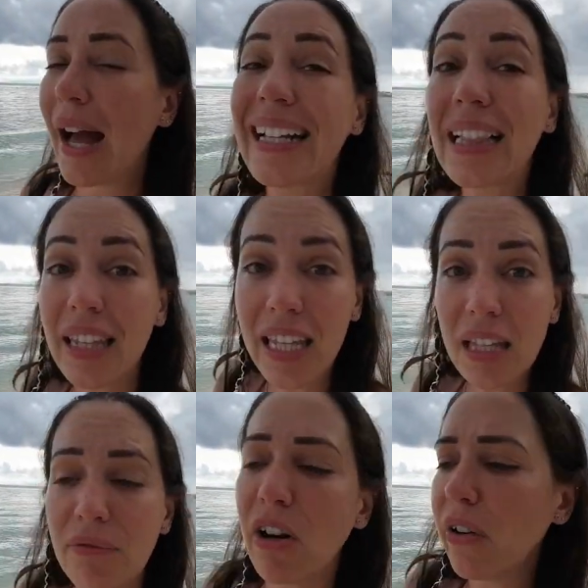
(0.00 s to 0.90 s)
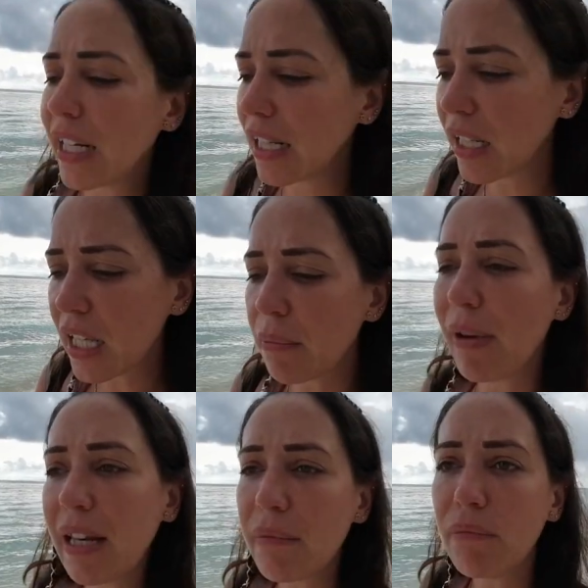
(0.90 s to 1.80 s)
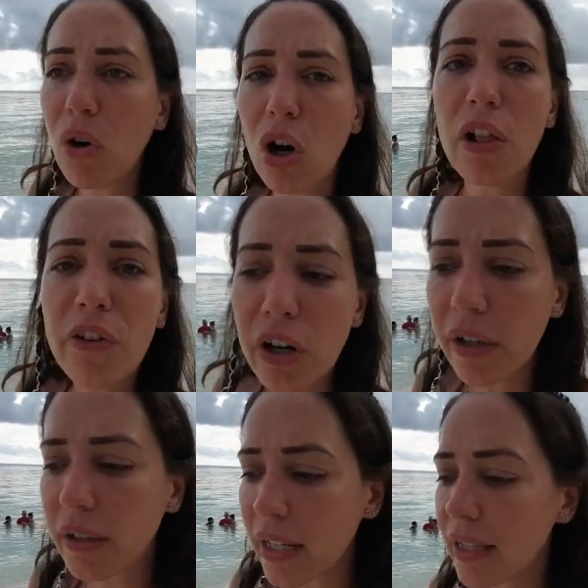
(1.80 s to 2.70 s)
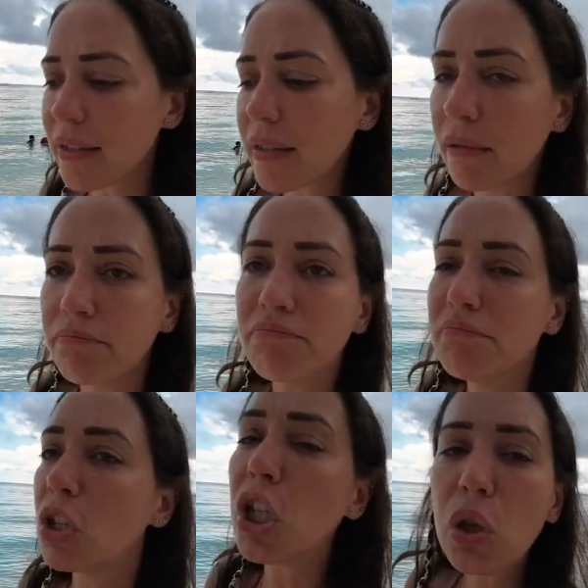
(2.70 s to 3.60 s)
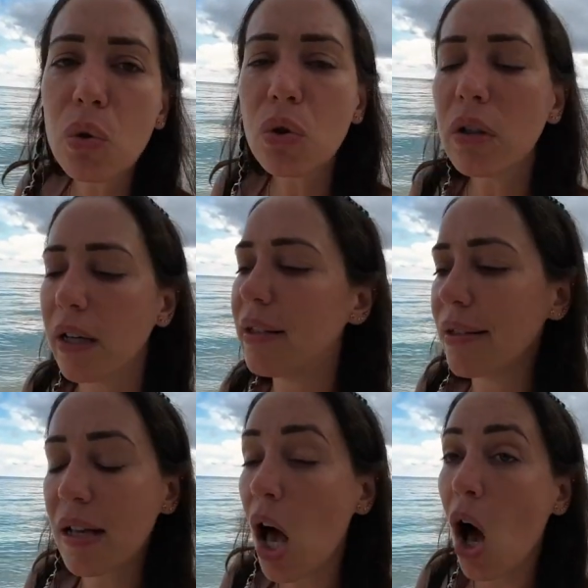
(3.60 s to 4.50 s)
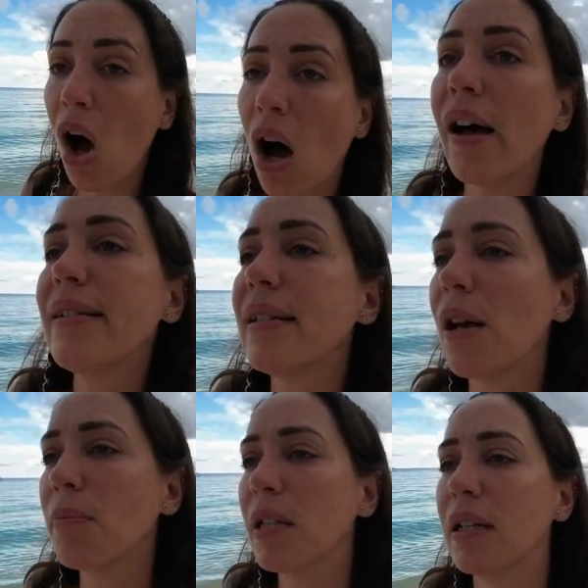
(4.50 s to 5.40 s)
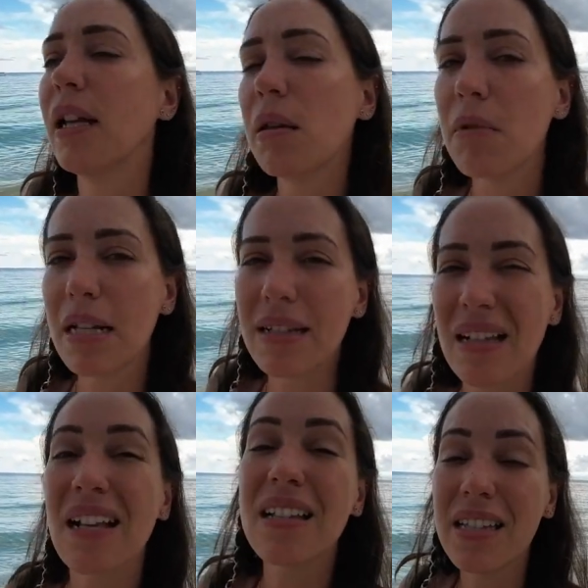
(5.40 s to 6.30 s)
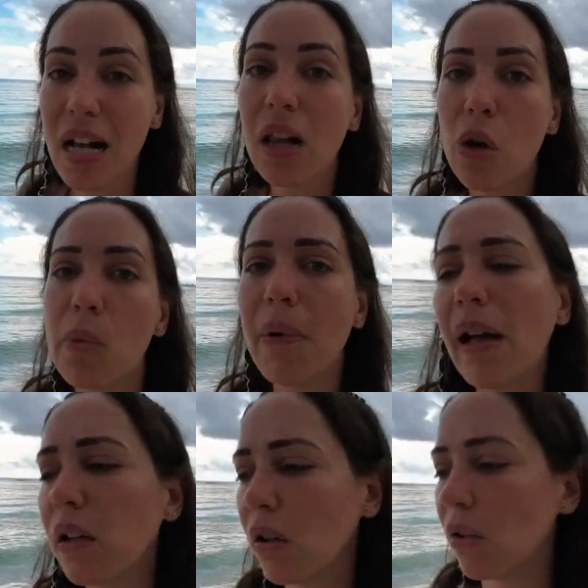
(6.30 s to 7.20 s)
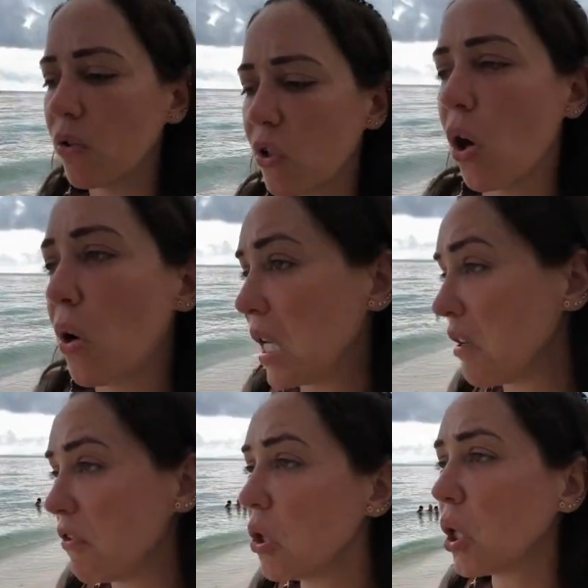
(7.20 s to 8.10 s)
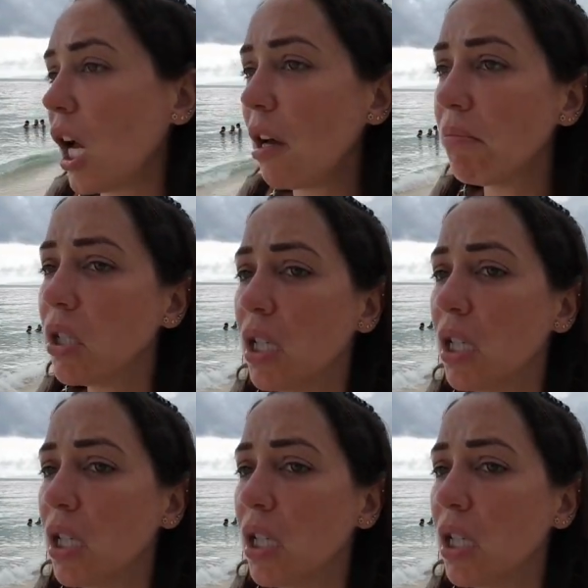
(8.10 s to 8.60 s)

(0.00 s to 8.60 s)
clean, very clean, very modern. It's new, it's awesome. The name is Yellow Mango. So if you come,